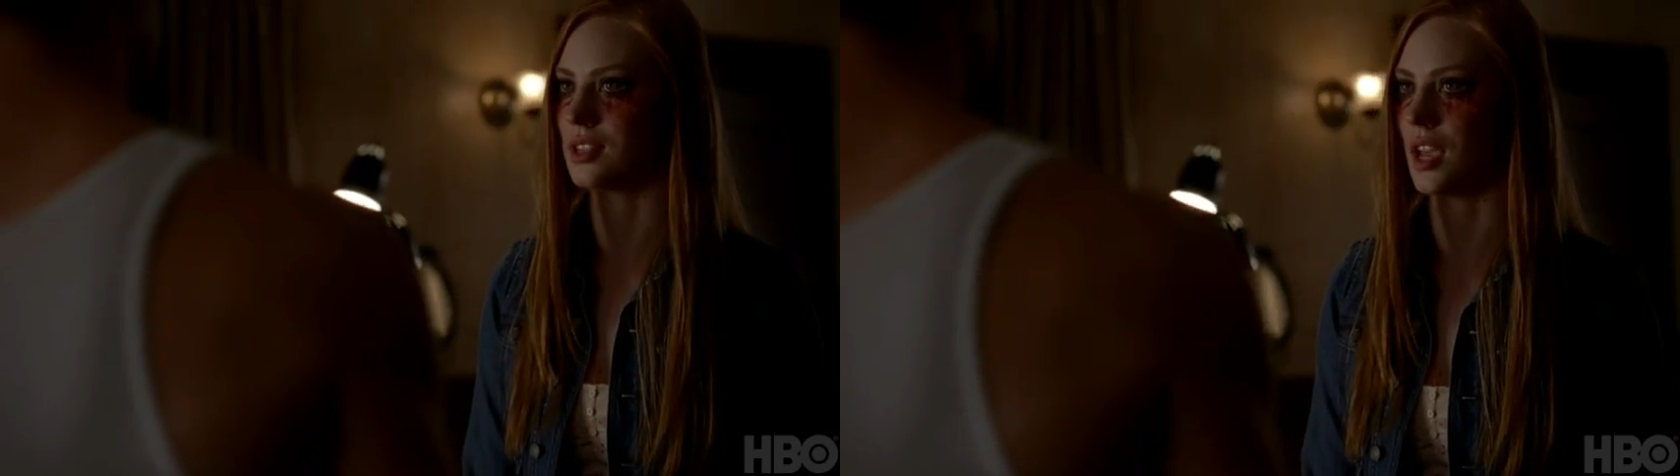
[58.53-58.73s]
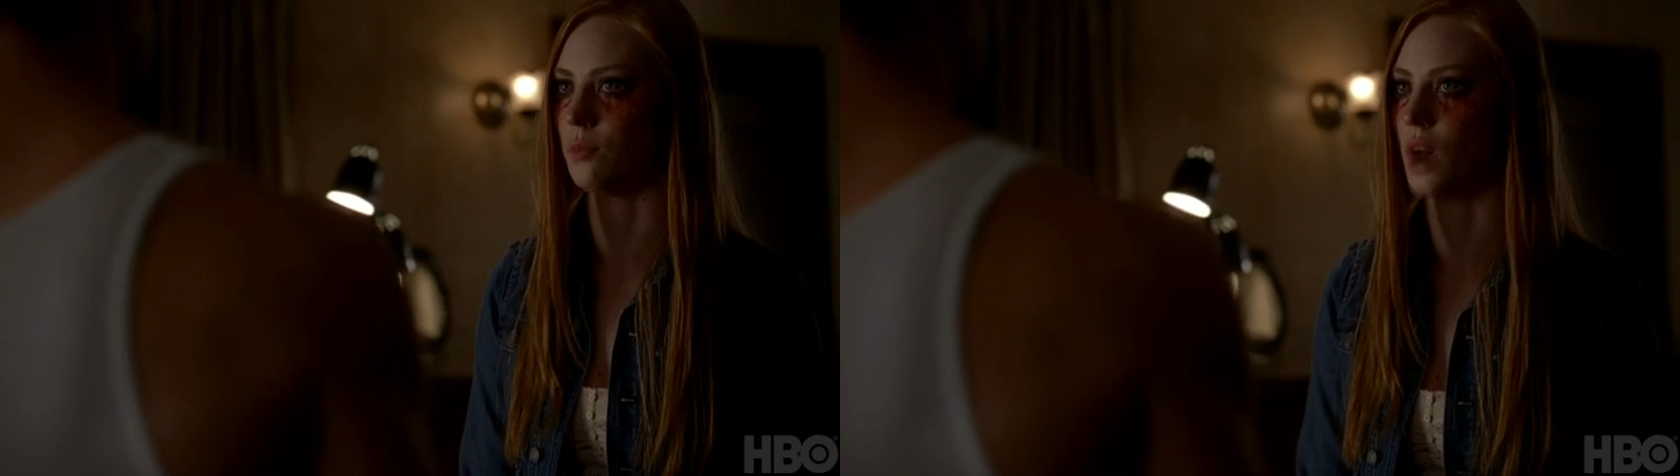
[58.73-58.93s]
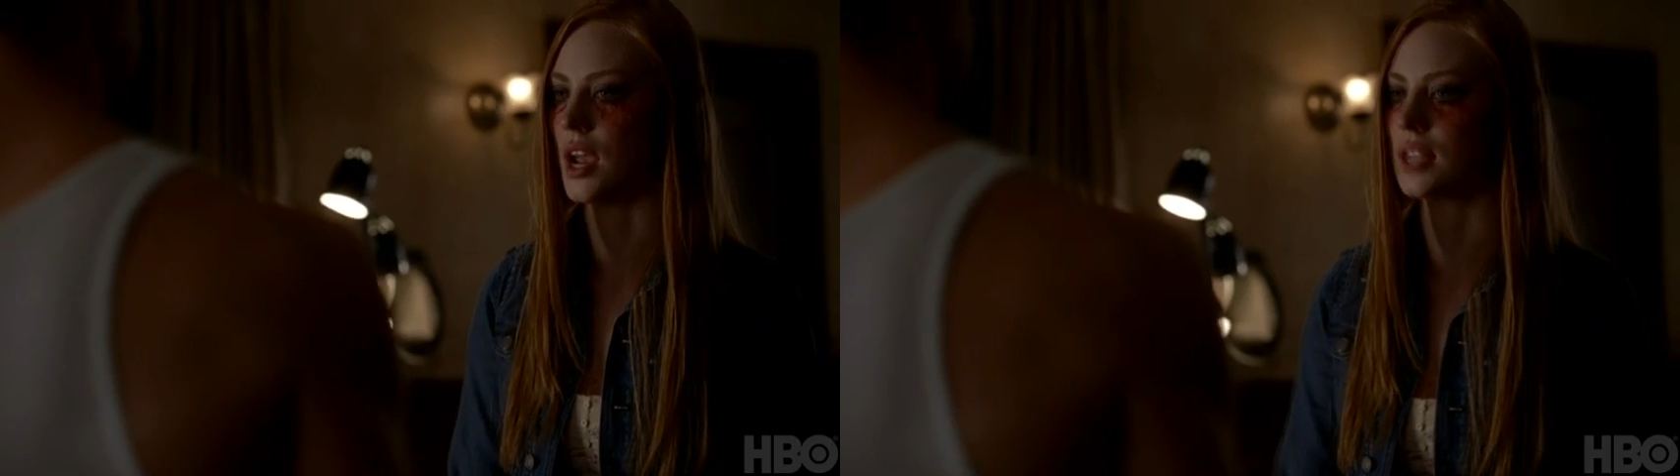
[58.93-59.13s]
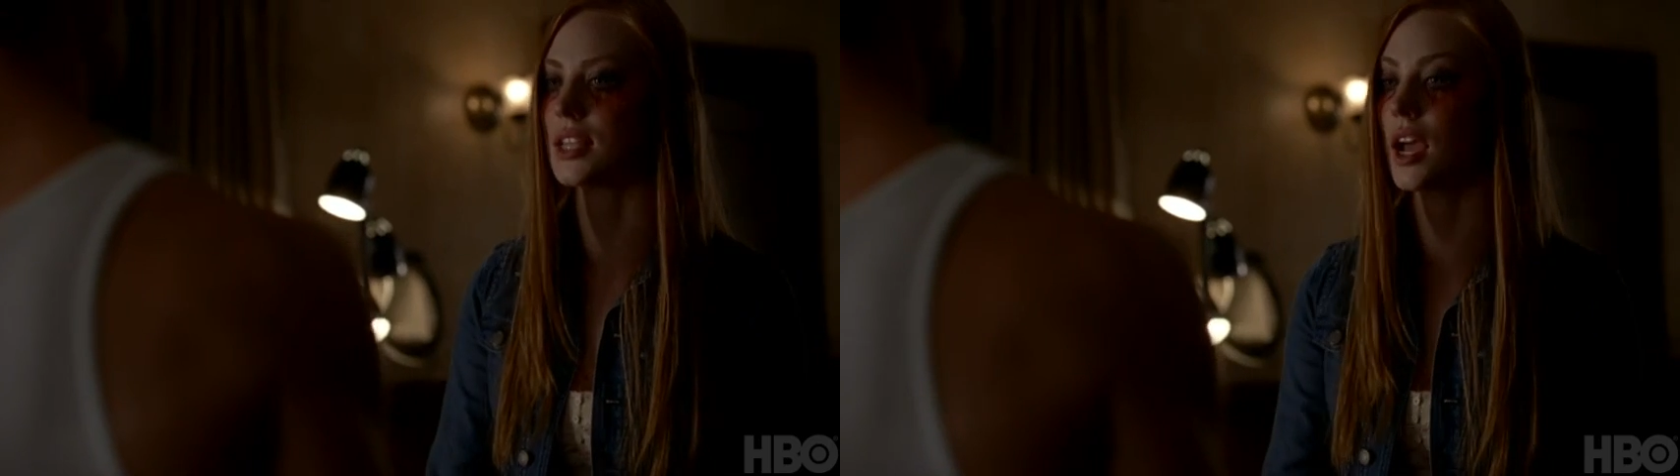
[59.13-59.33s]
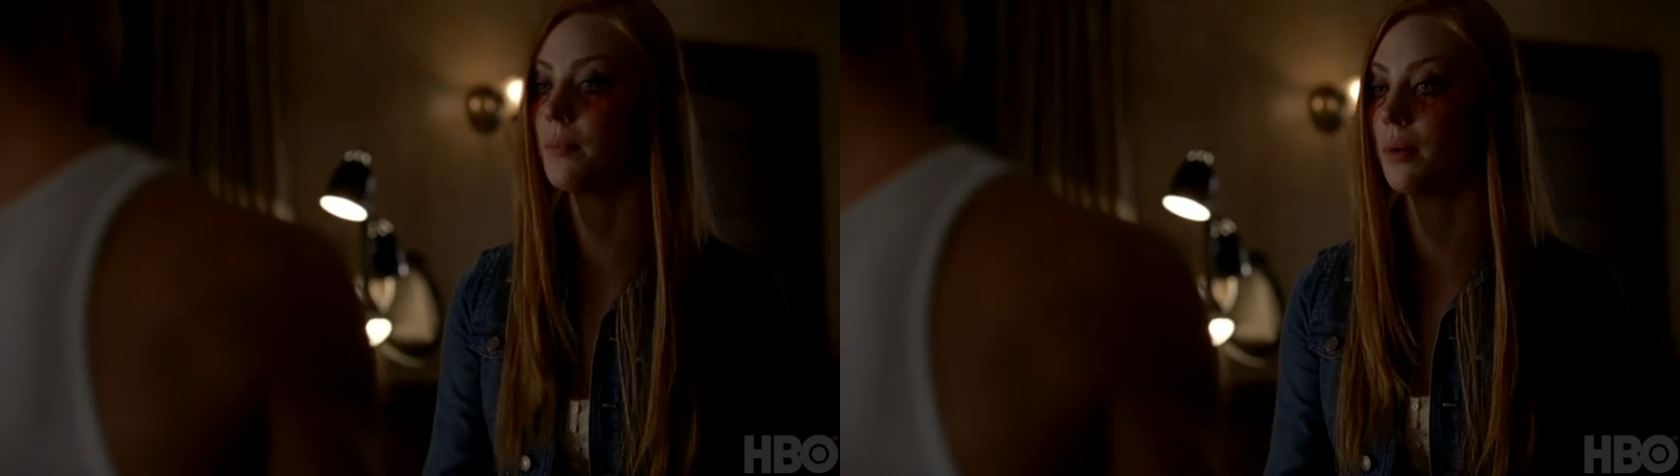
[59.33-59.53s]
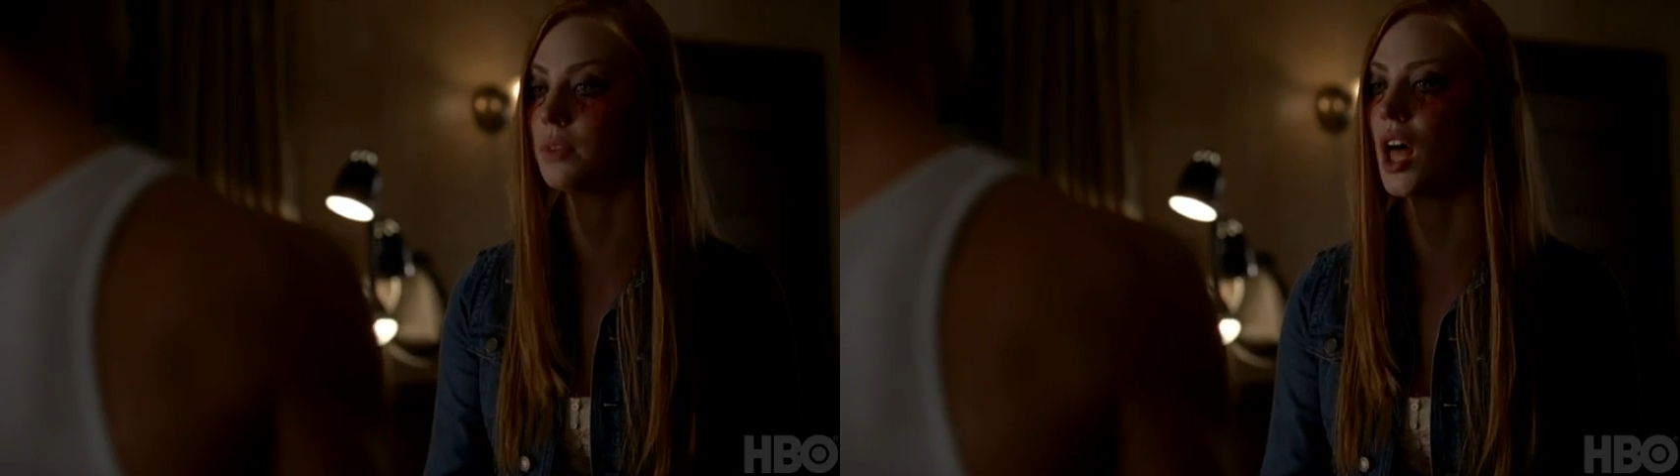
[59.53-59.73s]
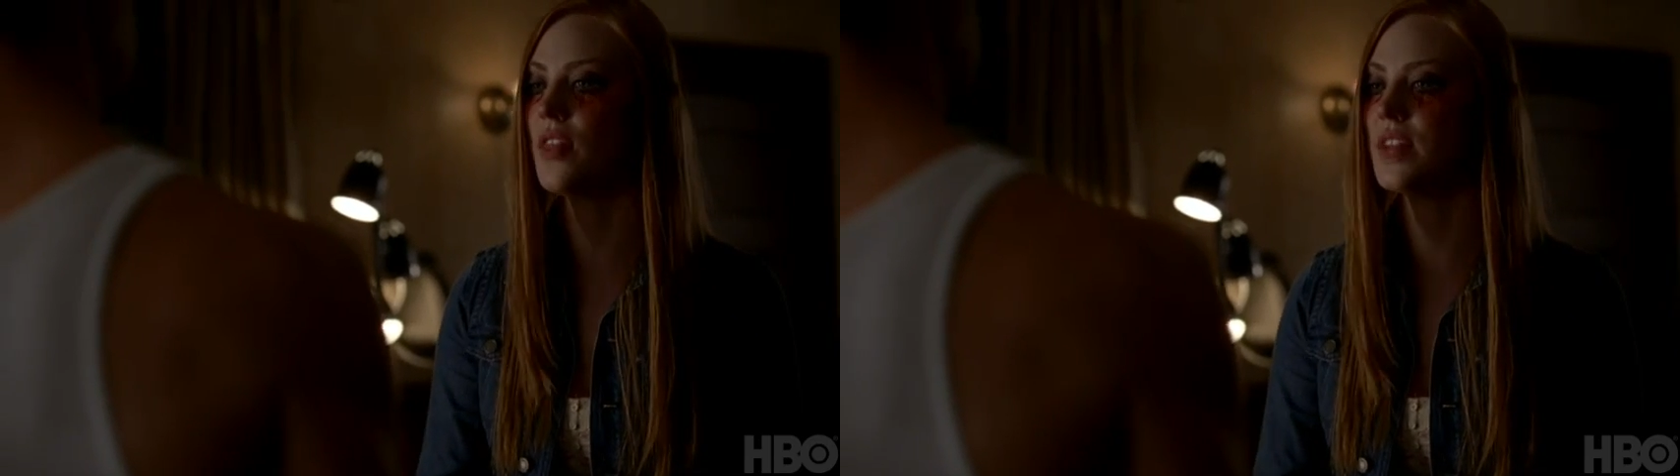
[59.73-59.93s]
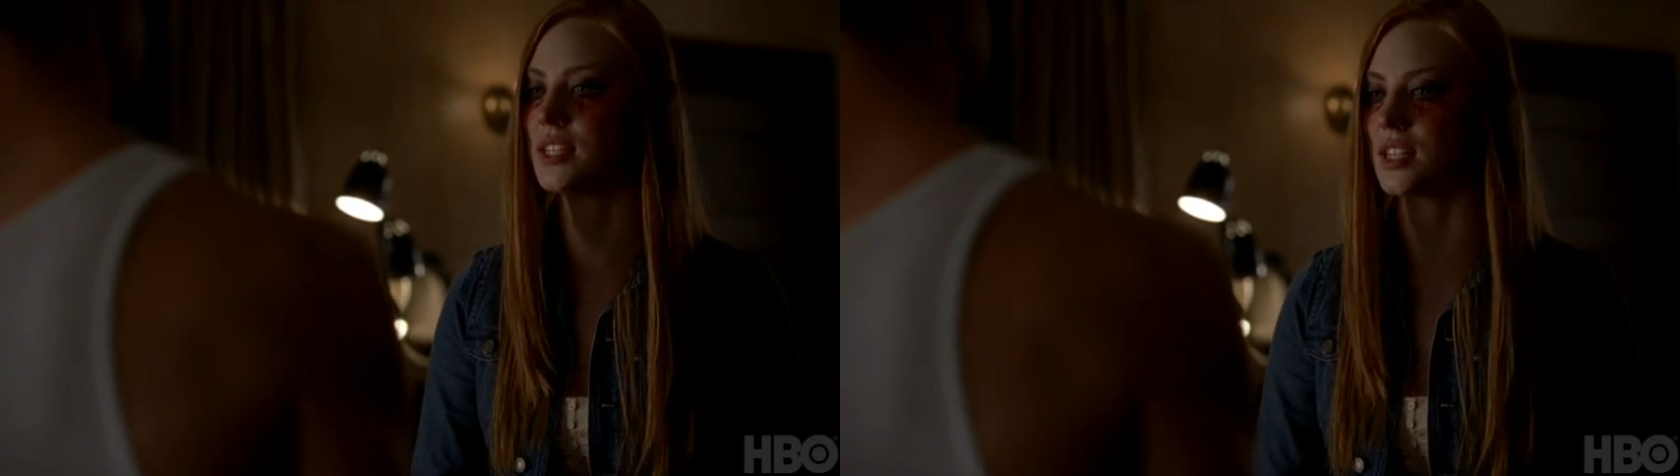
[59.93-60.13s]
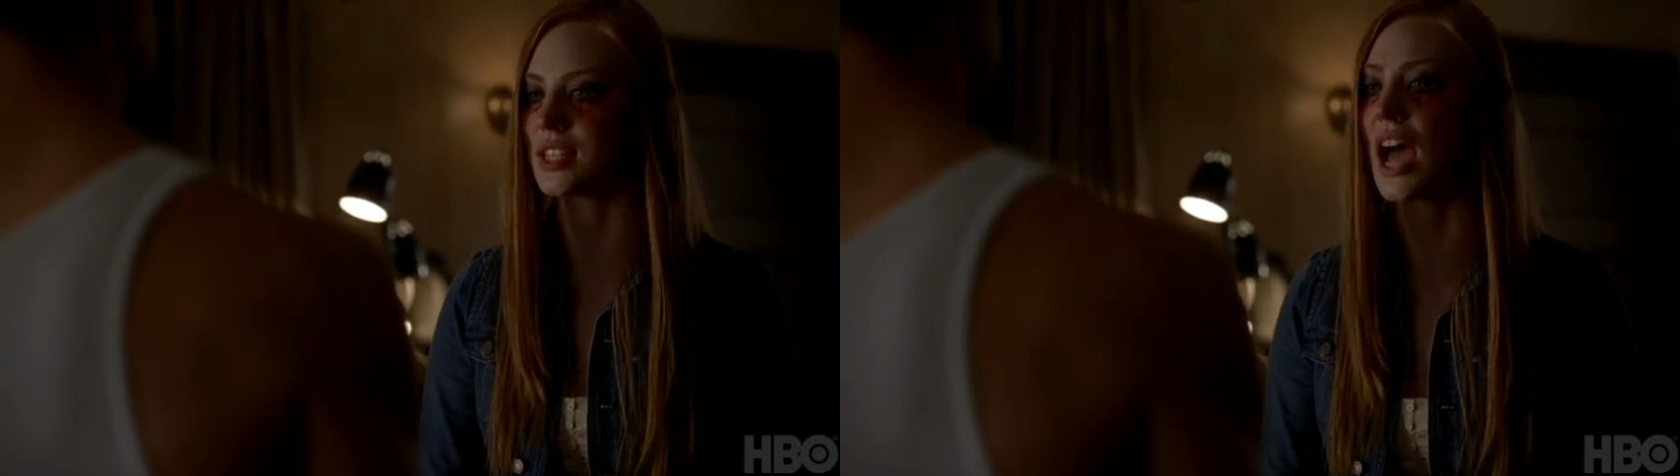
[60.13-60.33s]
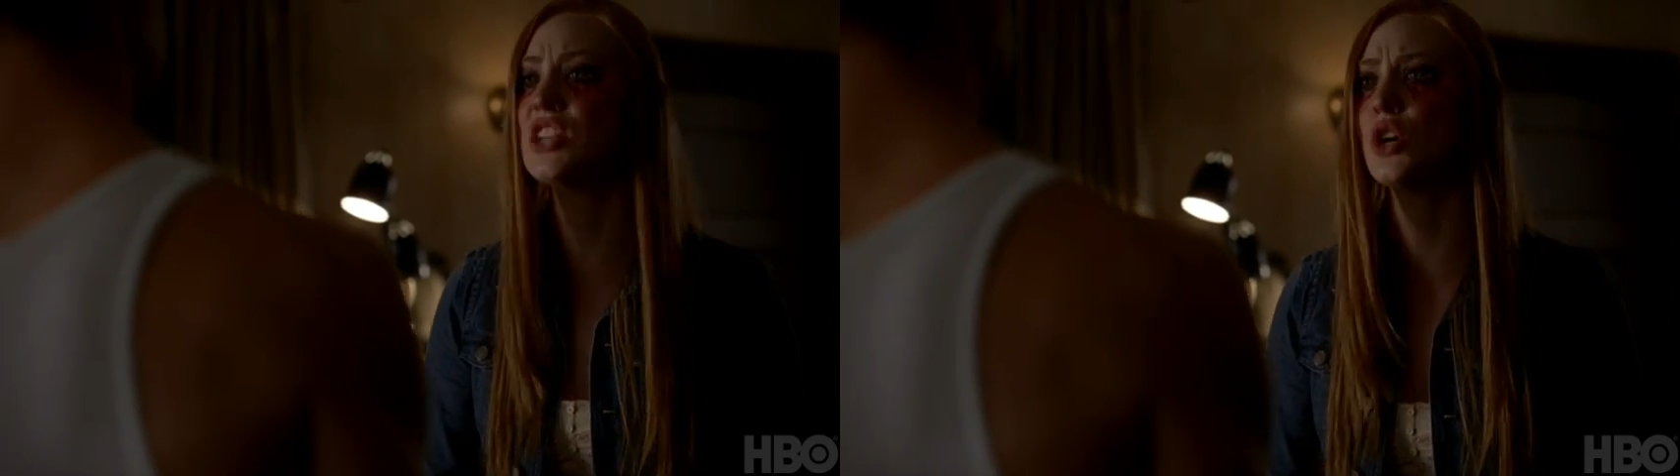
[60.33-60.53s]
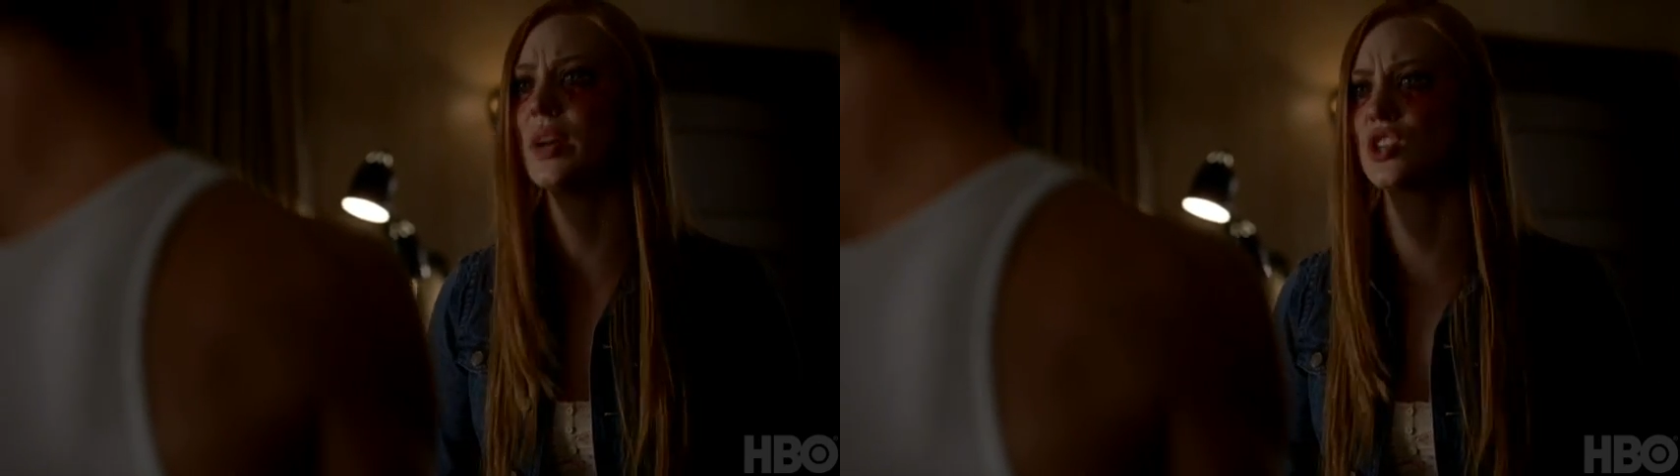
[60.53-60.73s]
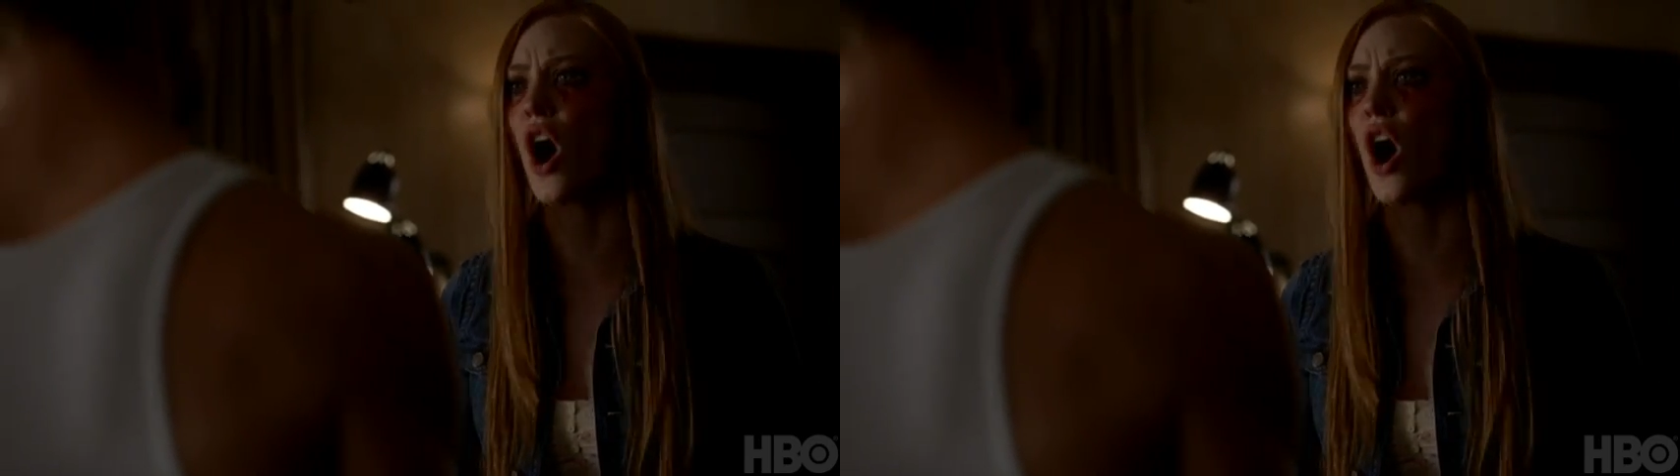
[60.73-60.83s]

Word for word: the same way. It's like my blood that's inside you. It